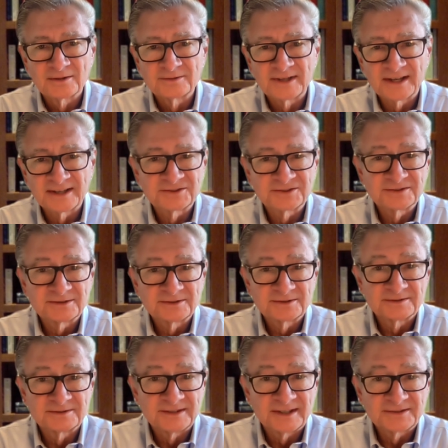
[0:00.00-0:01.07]
think that's very
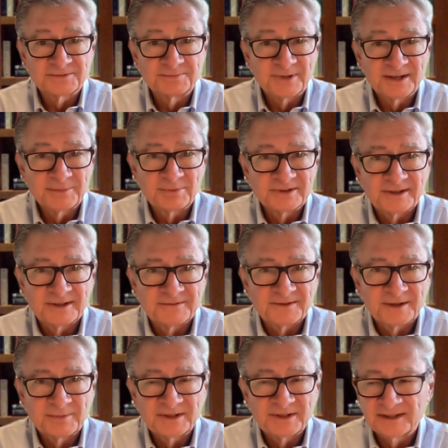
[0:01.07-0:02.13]
much that's my belief.
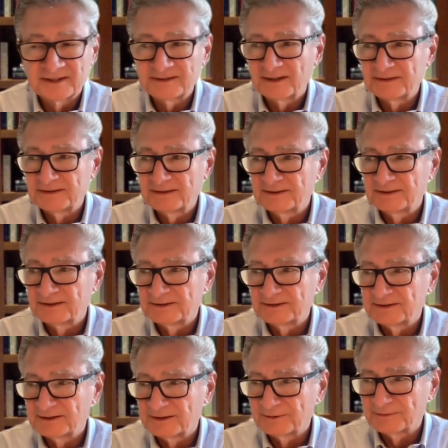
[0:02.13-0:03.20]
I mean, I, I think that
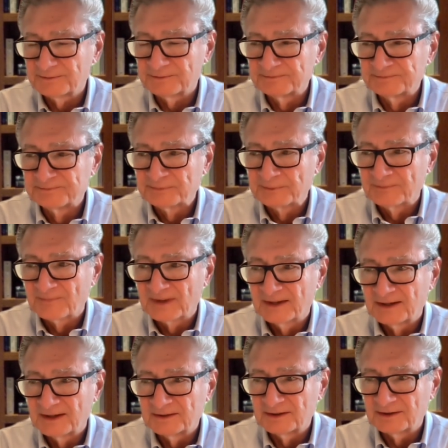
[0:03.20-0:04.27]
uh,
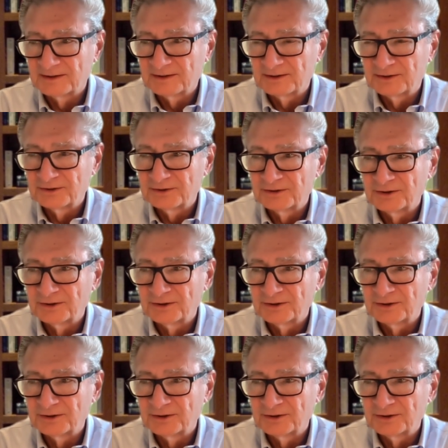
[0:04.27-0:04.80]
that you